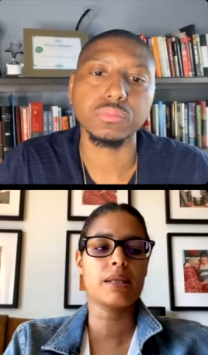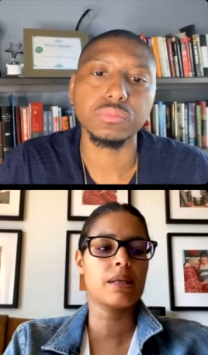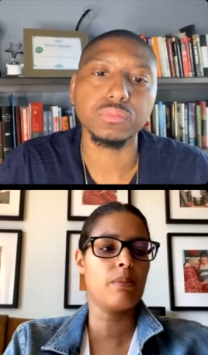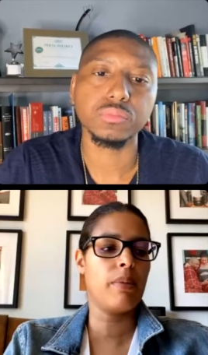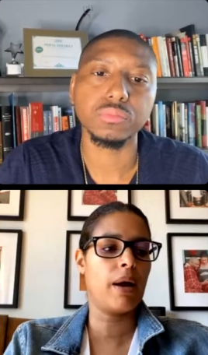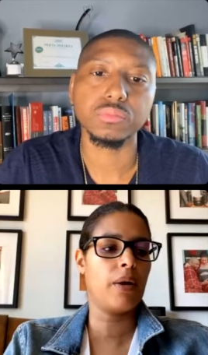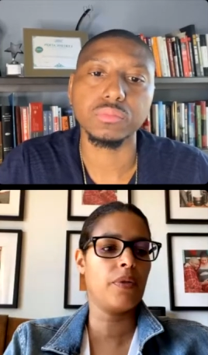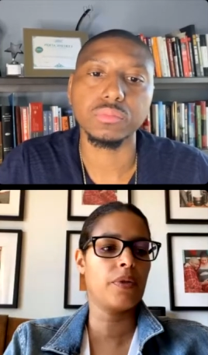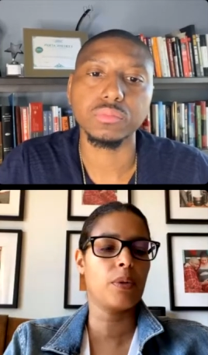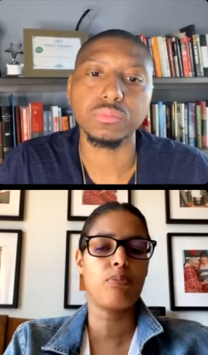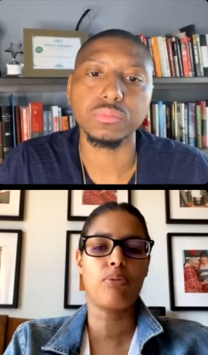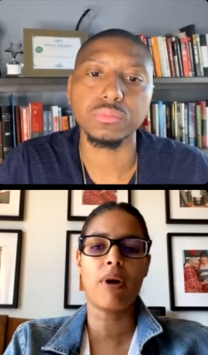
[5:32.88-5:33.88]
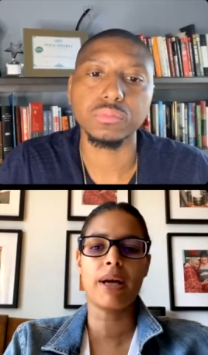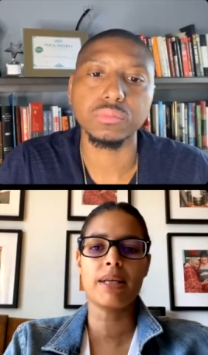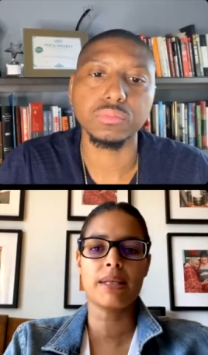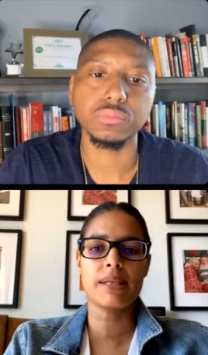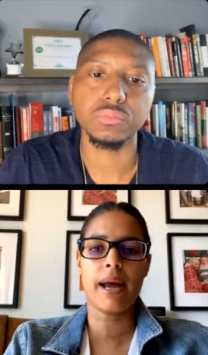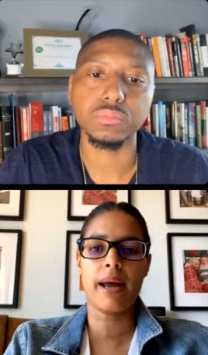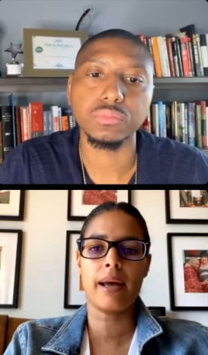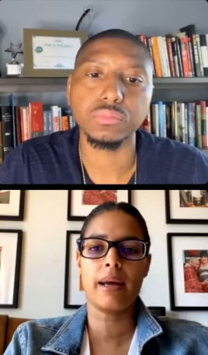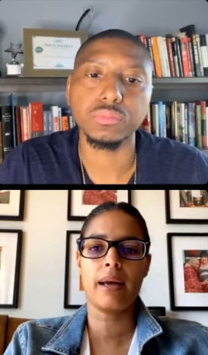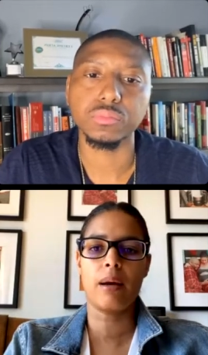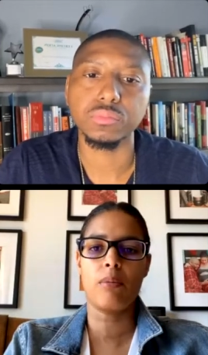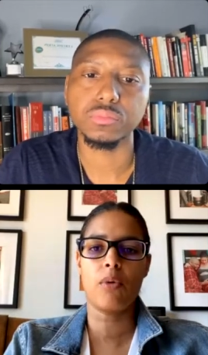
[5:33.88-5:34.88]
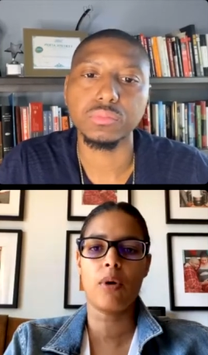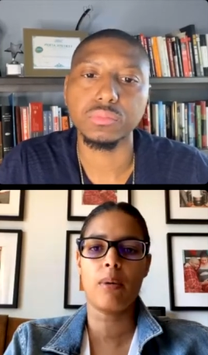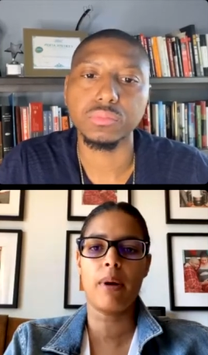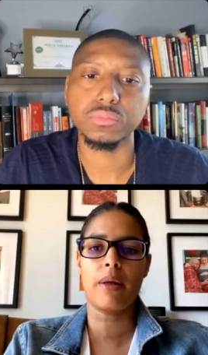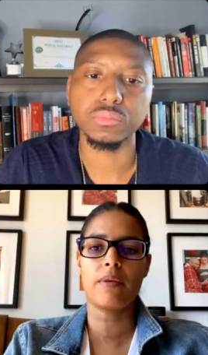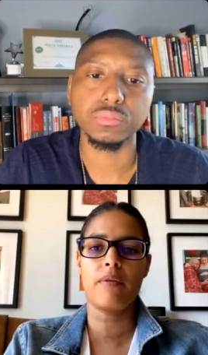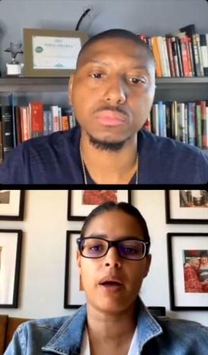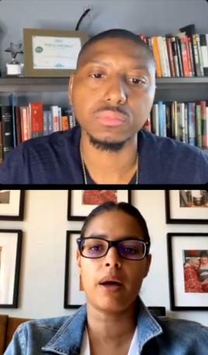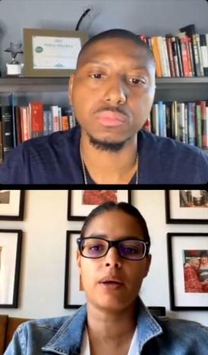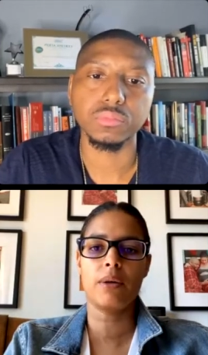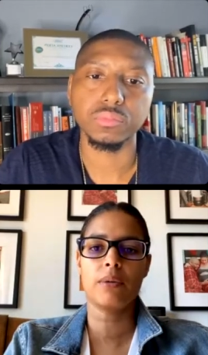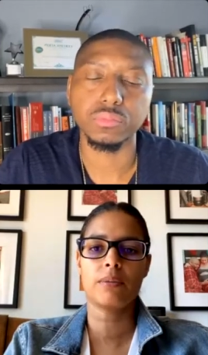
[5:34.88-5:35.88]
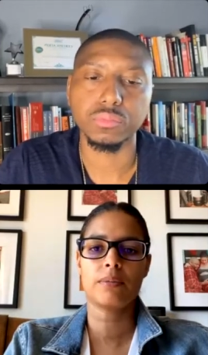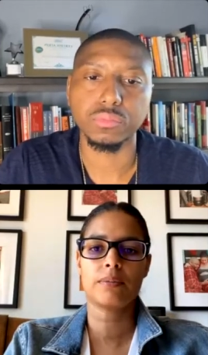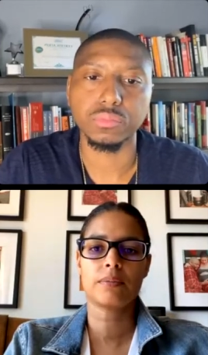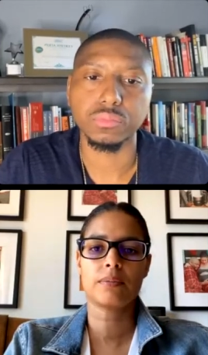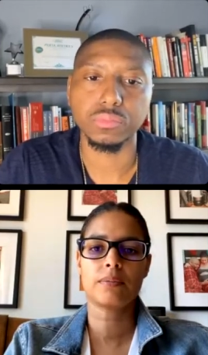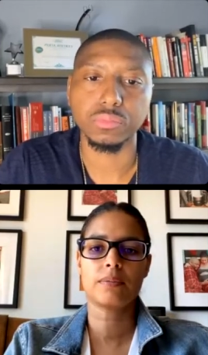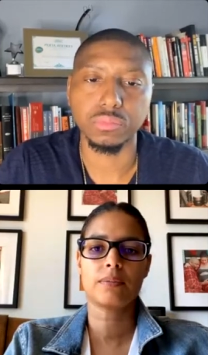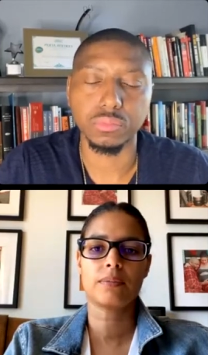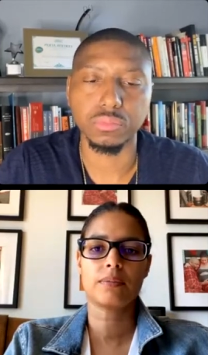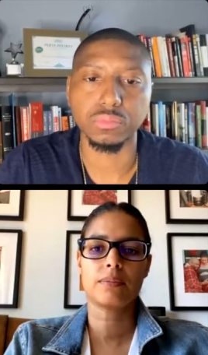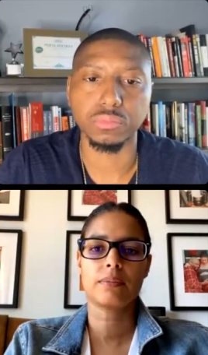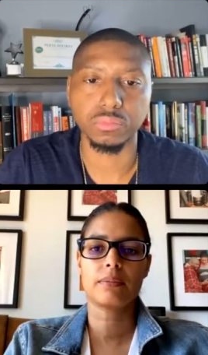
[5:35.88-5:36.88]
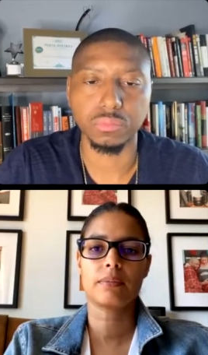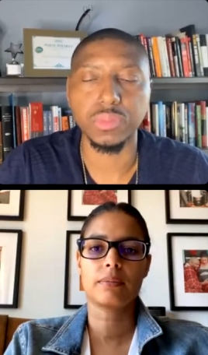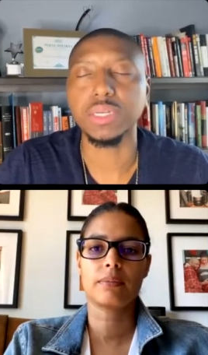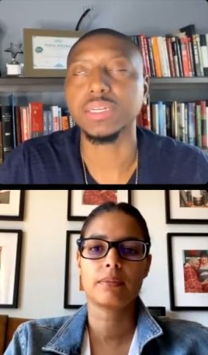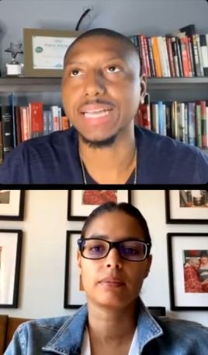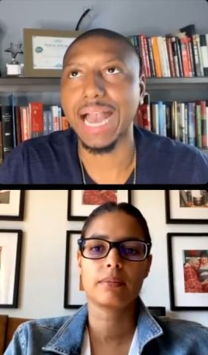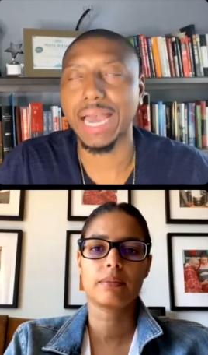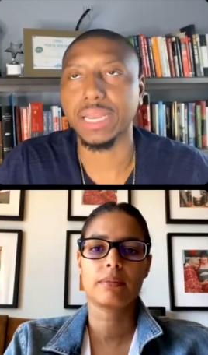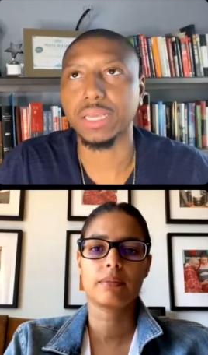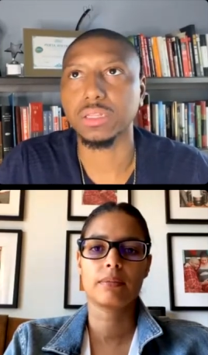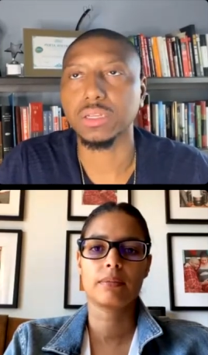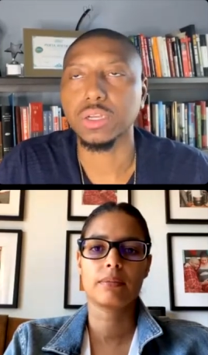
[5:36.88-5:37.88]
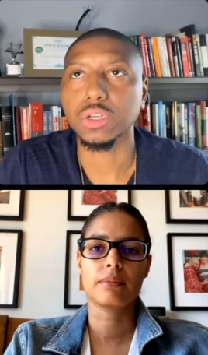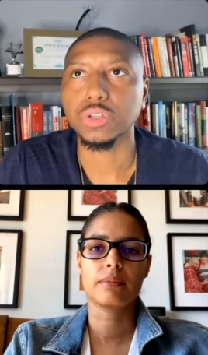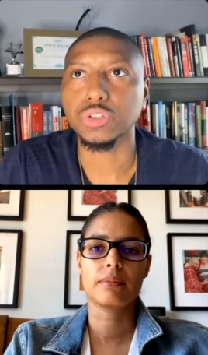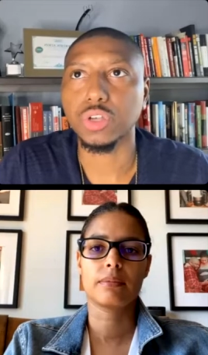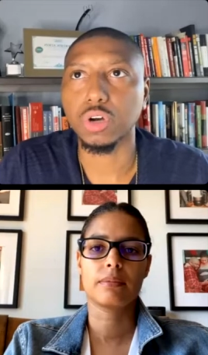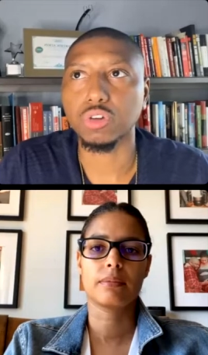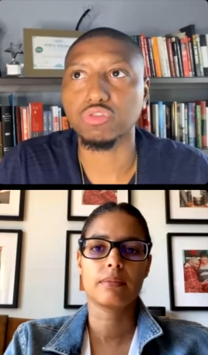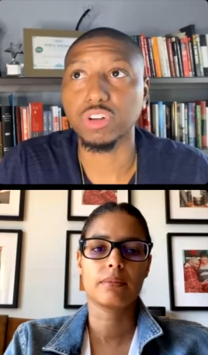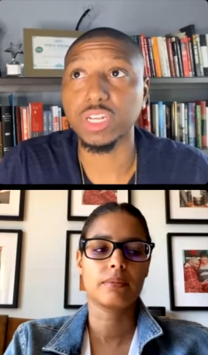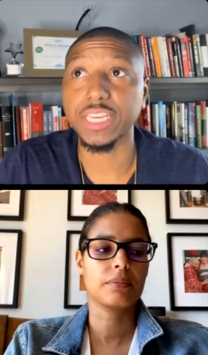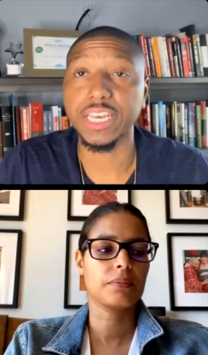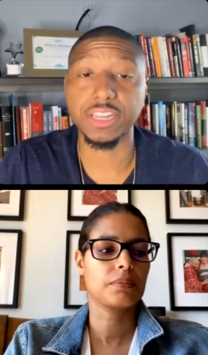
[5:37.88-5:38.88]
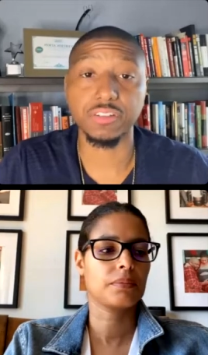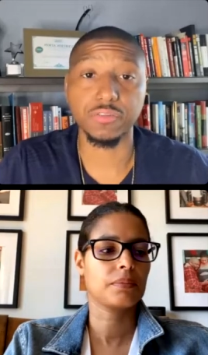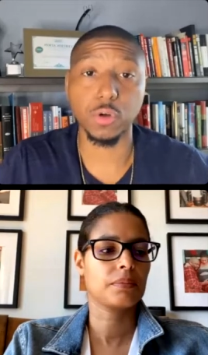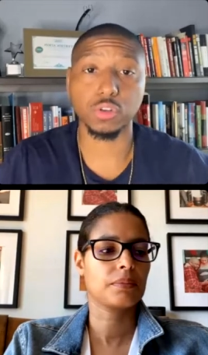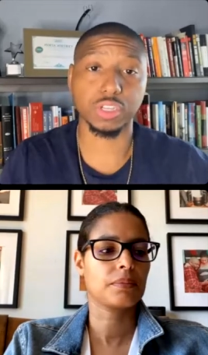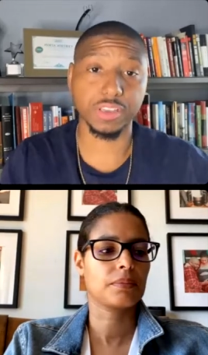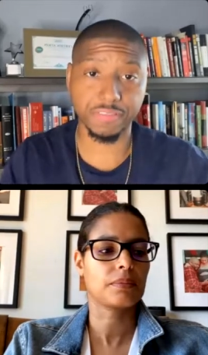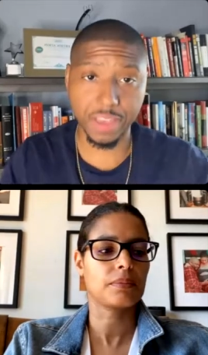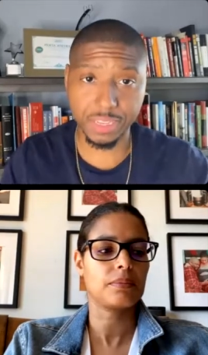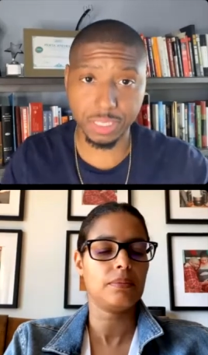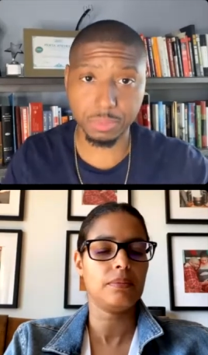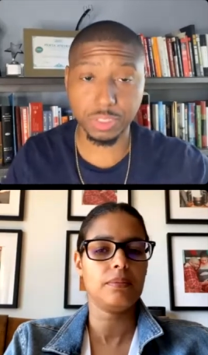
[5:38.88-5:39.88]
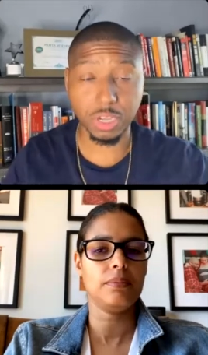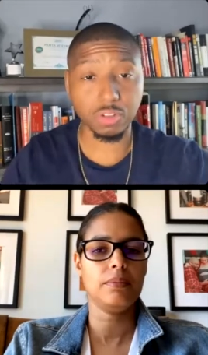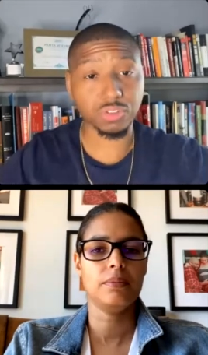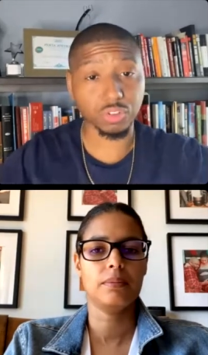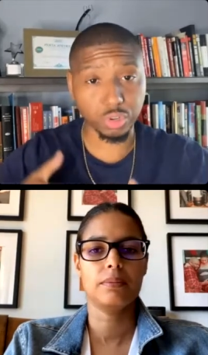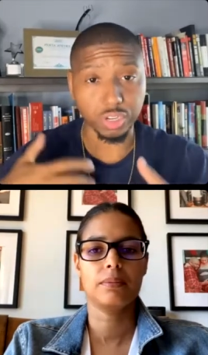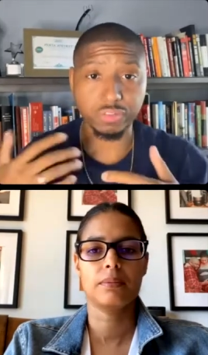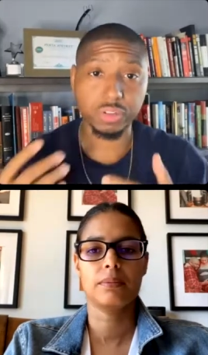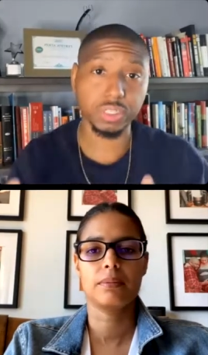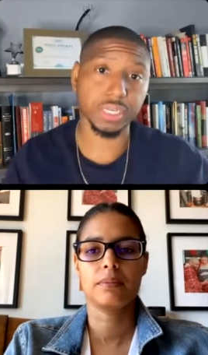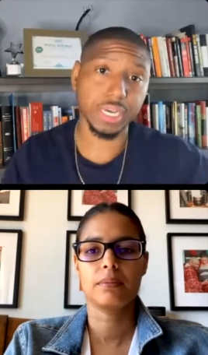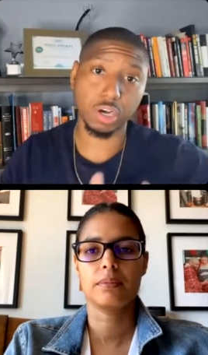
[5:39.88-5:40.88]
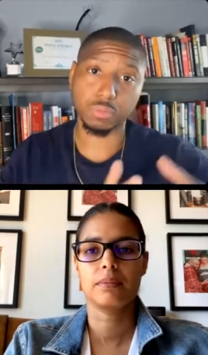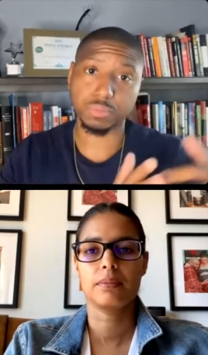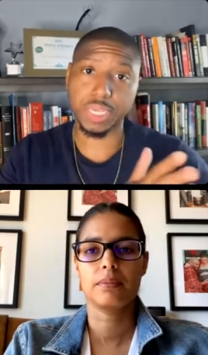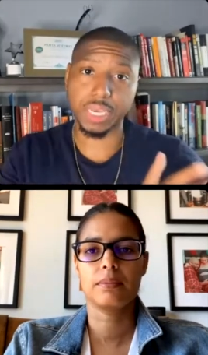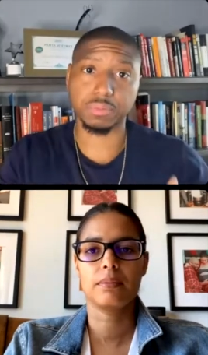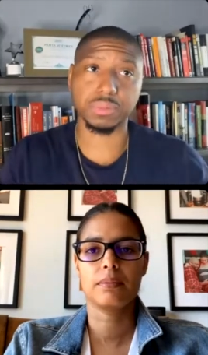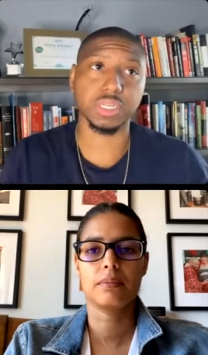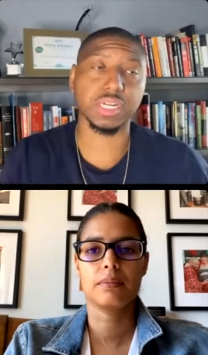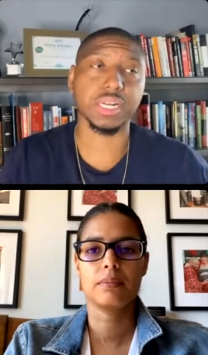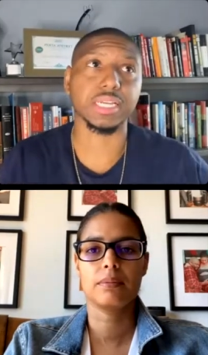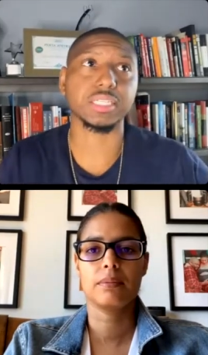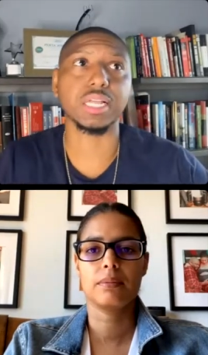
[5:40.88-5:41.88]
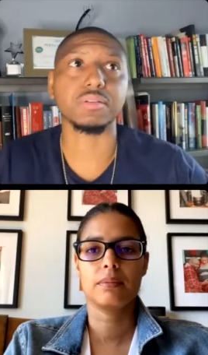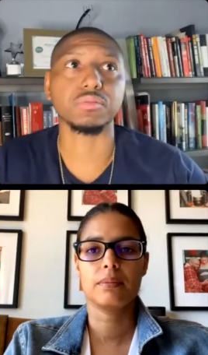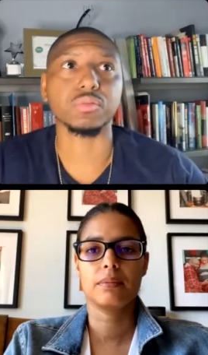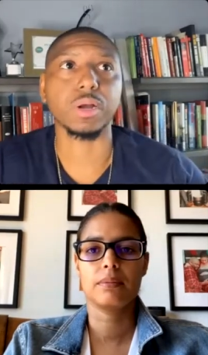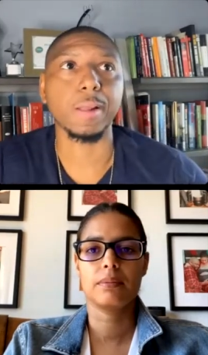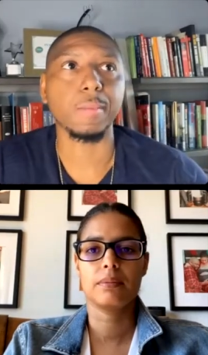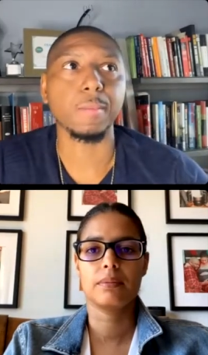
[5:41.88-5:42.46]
Speaker 1: about the price tag and more about the value.
Speaker 2: Mm-hmm. Got it. So really getting folks to invest themselves so you can really help take them to the next level, right?